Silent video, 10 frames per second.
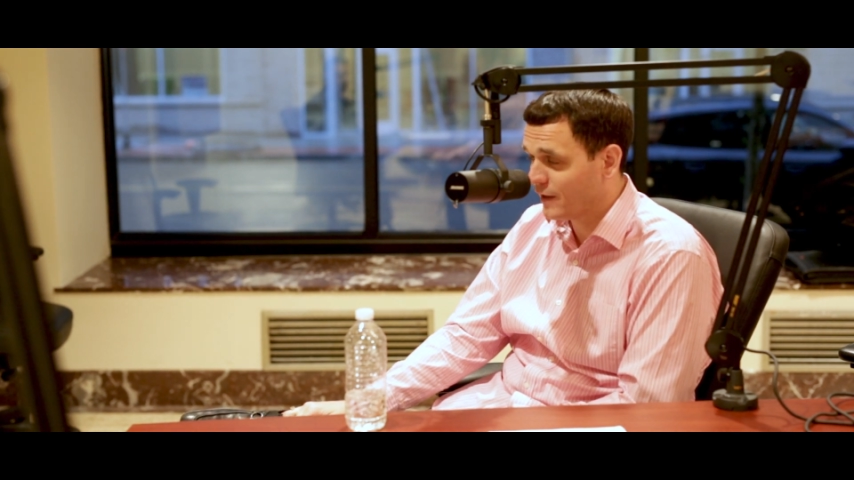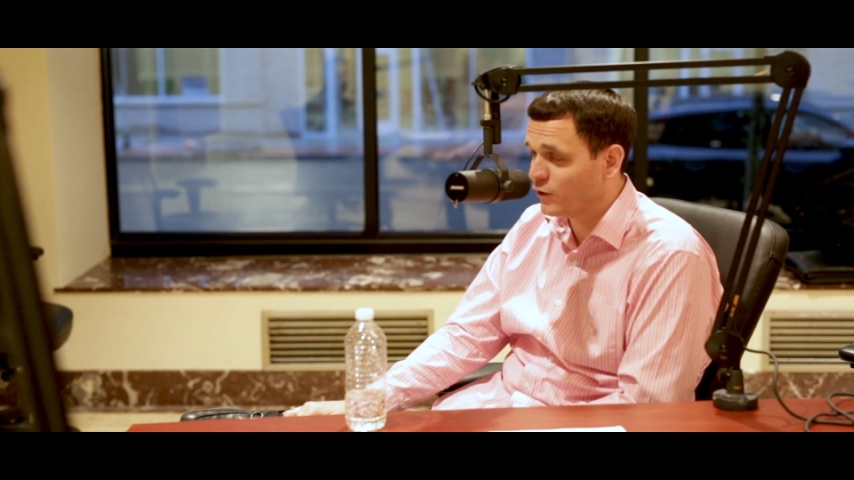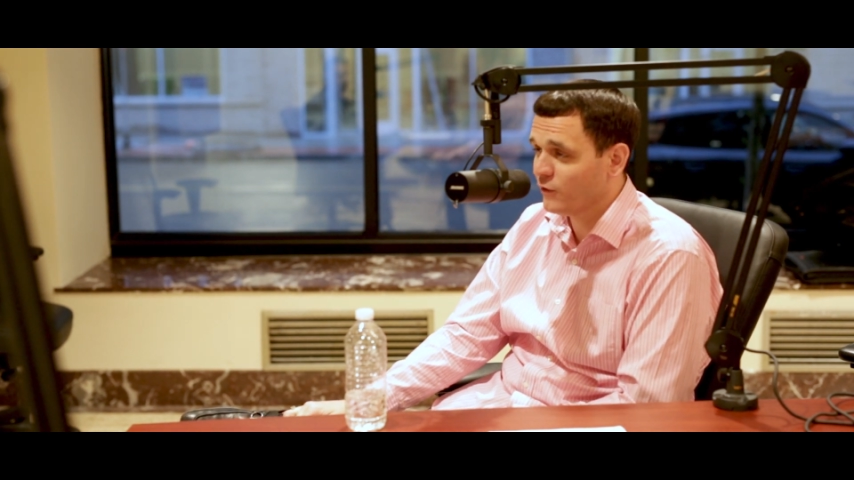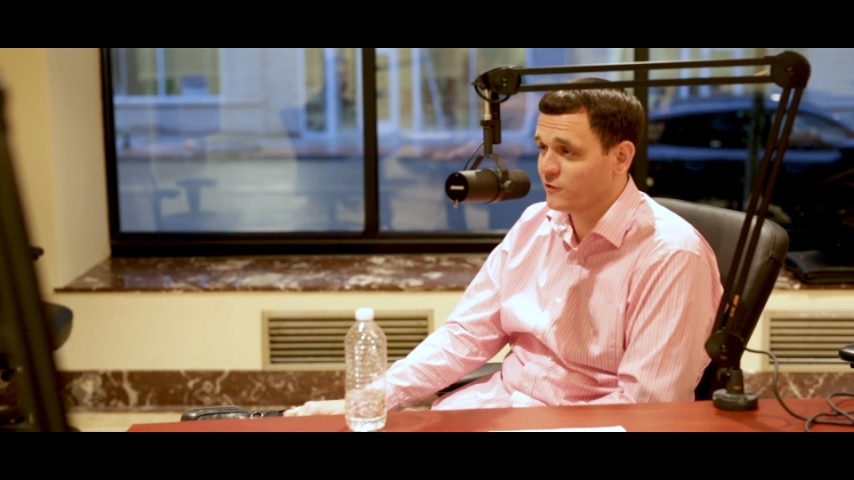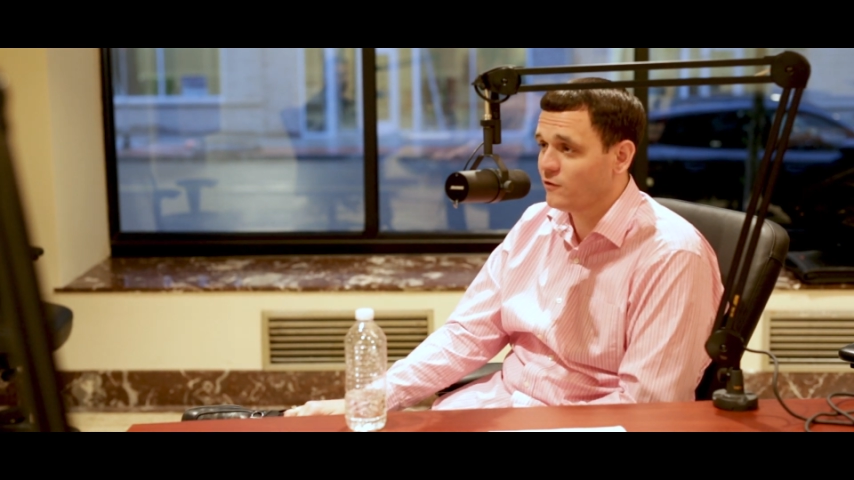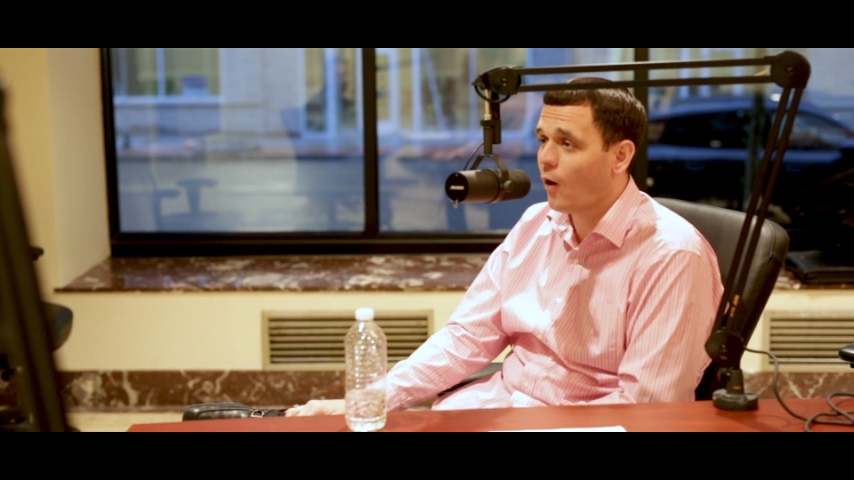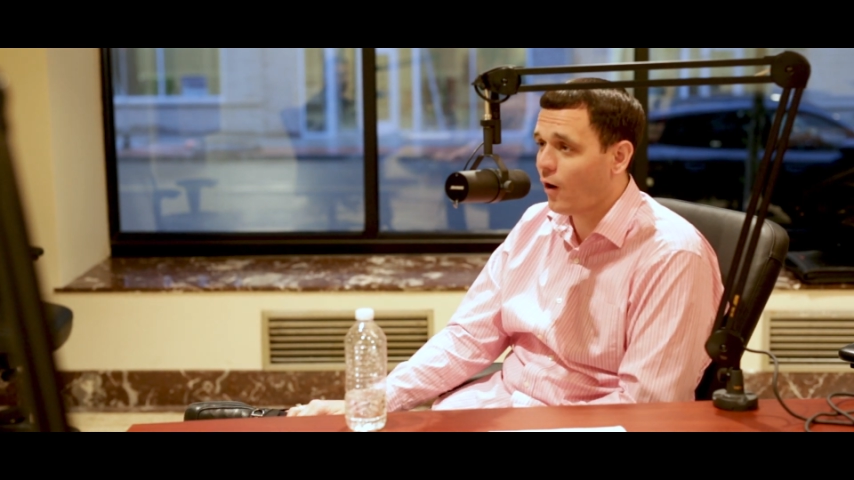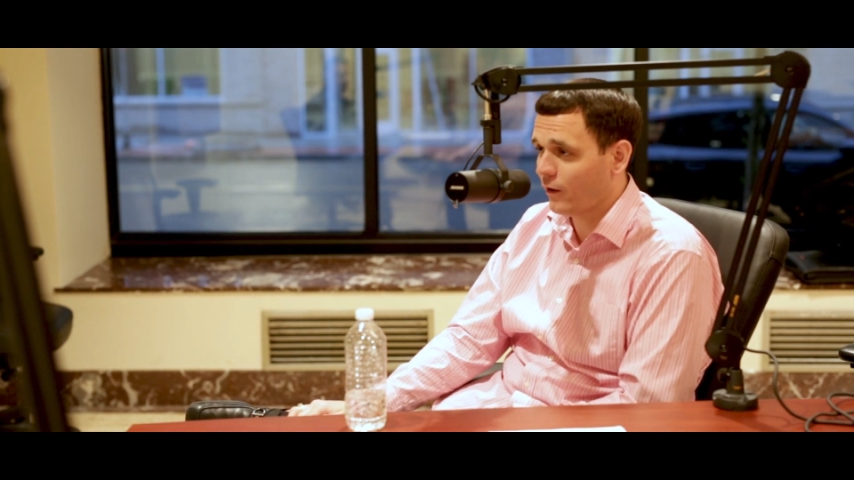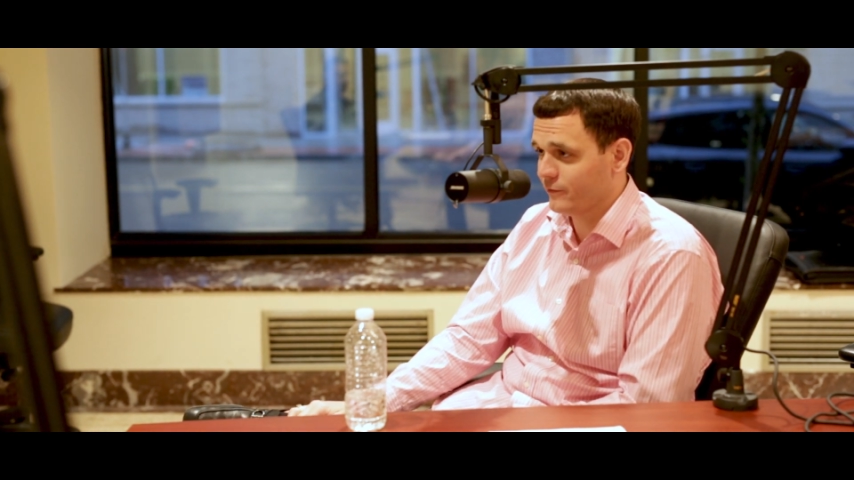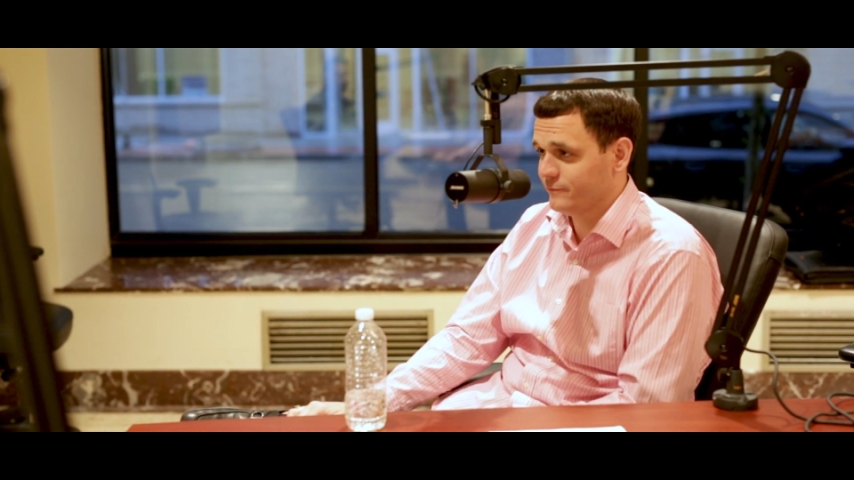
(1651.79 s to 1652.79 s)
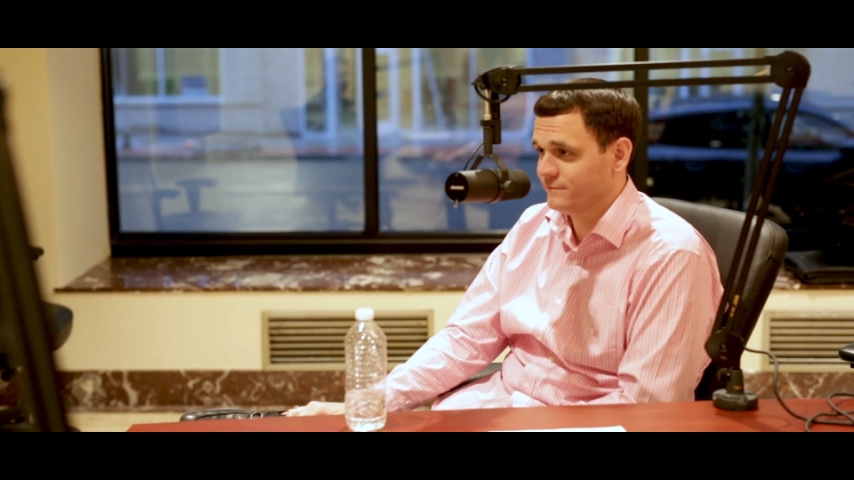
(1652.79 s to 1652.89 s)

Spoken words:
and you have a dog.